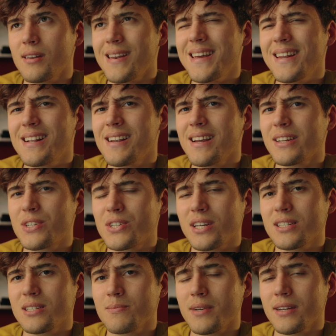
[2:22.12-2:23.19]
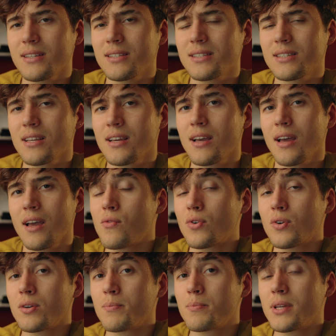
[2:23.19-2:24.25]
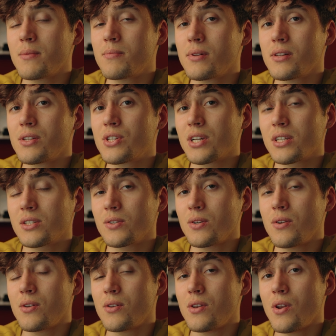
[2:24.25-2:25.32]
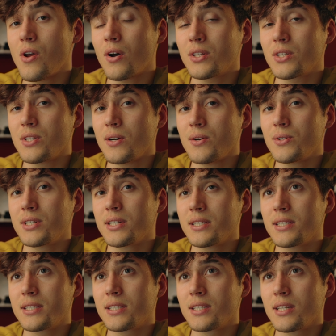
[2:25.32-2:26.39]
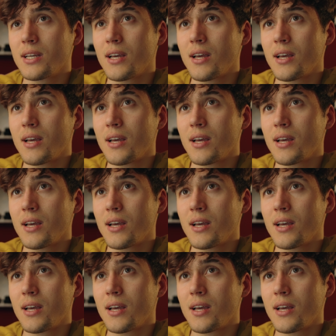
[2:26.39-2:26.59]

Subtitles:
little adjustments for people just to not notice